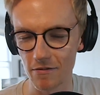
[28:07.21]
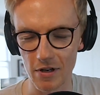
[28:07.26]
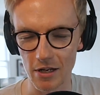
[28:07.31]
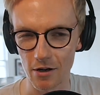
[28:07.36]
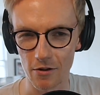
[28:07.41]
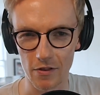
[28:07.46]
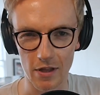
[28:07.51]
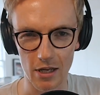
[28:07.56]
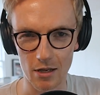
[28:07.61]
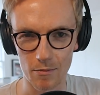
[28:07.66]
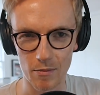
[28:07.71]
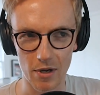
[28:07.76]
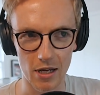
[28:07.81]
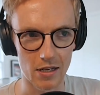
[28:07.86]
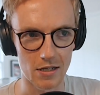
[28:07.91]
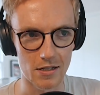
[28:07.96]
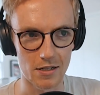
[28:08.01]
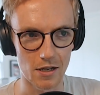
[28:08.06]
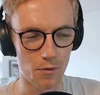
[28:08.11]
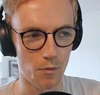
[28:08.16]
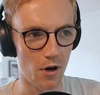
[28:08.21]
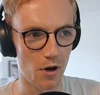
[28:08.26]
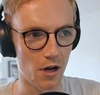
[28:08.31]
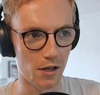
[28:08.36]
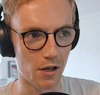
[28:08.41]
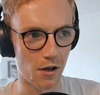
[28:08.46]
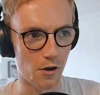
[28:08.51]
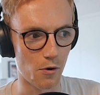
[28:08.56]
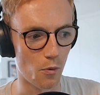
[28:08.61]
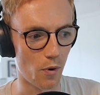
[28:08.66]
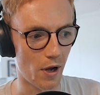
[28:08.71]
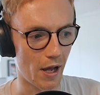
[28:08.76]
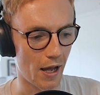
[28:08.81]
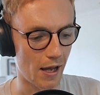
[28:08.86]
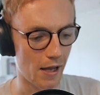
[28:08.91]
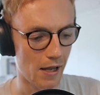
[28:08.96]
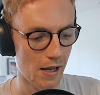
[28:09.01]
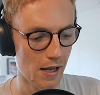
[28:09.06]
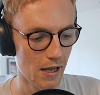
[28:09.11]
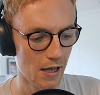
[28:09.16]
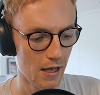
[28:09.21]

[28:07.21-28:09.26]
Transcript: video that he made a while ago where